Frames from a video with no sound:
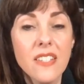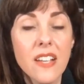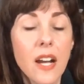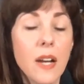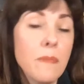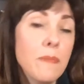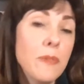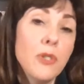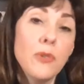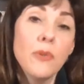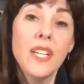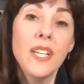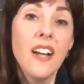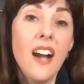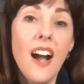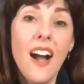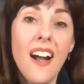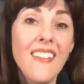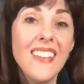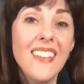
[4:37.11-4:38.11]
I'm doing
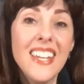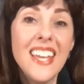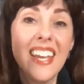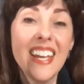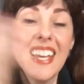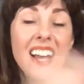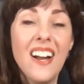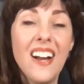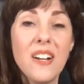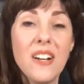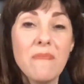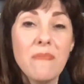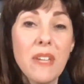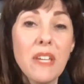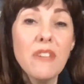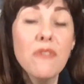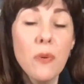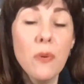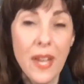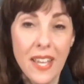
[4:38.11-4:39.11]
holiday
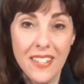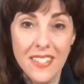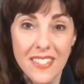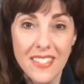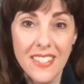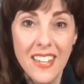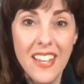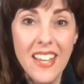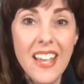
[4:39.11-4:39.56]
giveaways.